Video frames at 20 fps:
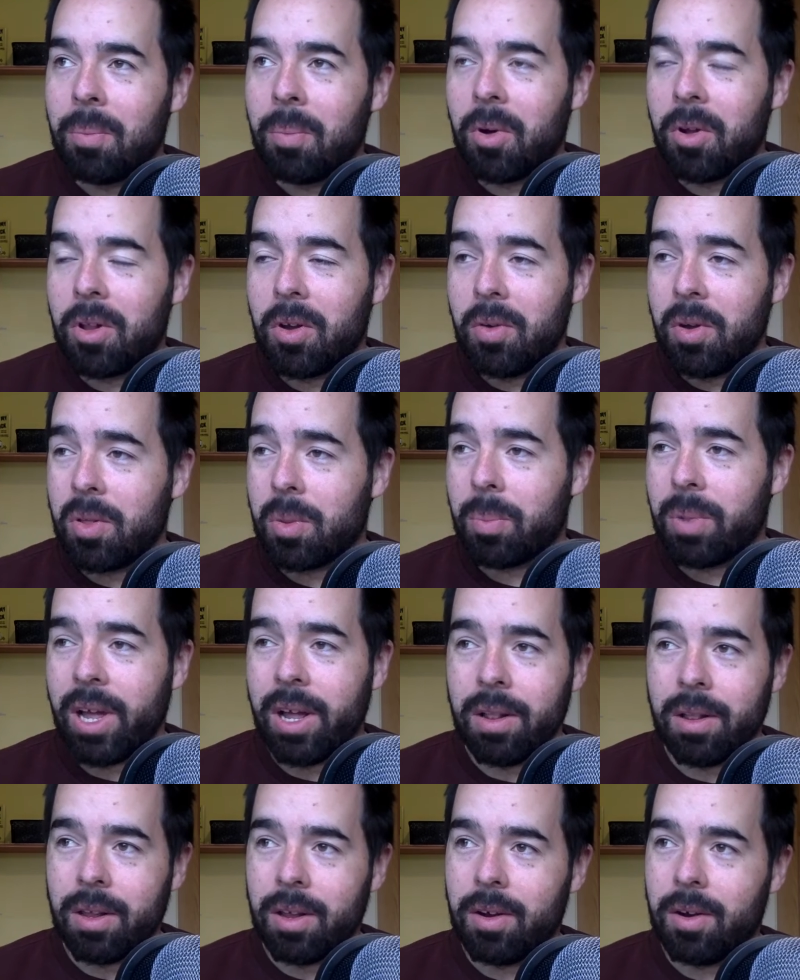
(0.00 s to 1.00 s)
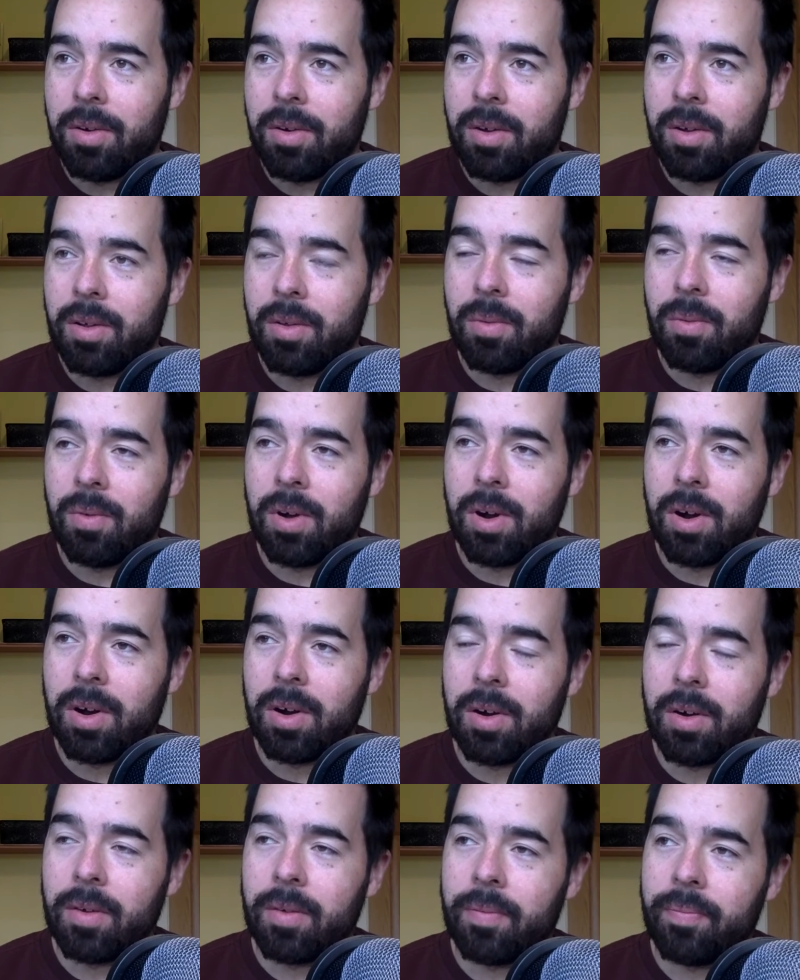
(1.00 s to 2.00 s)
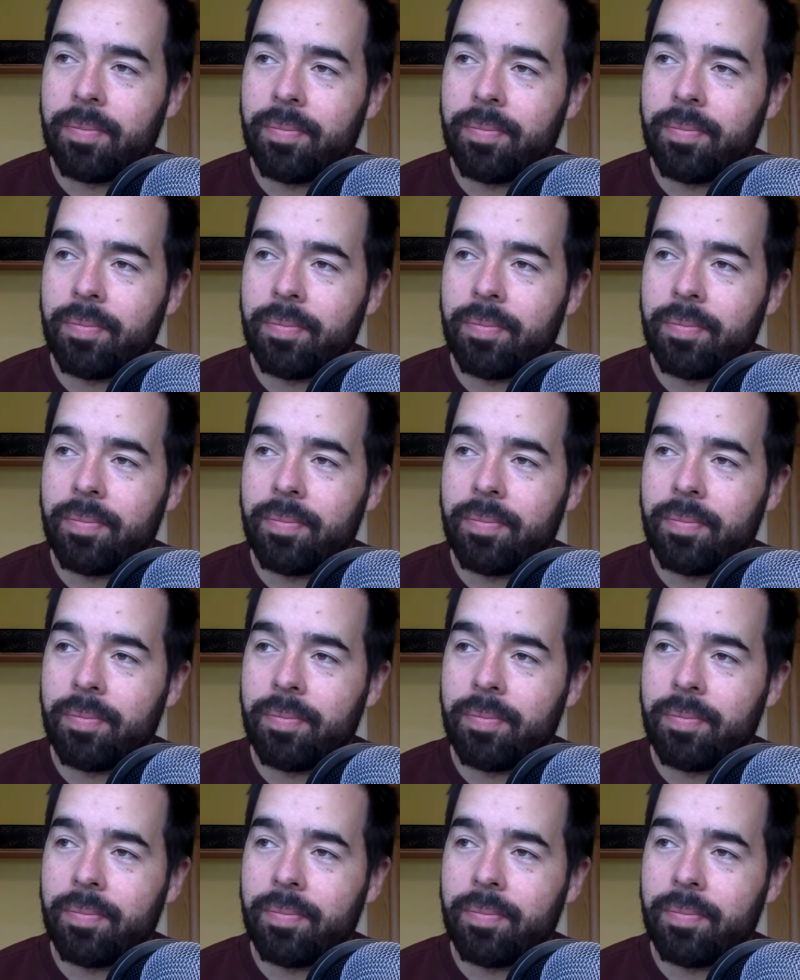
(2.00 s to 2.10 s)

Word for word: But there is a blend here where